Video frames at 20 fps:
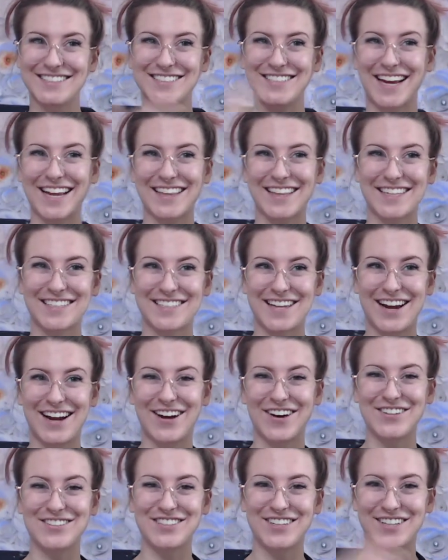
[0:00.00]
Check this
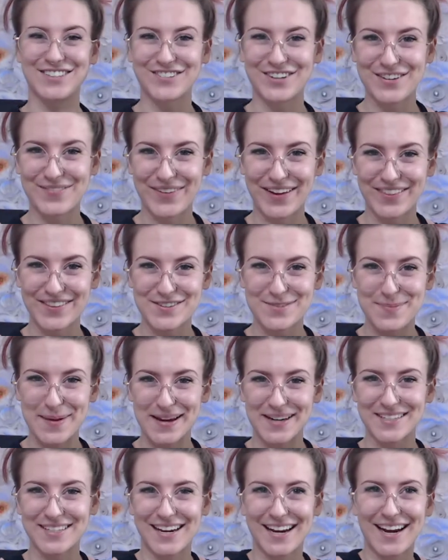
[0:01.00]
out. Do you guys want to paint this
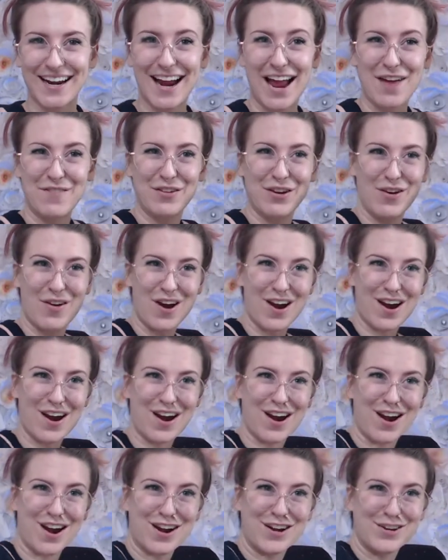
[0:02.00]
painting? Have you heard?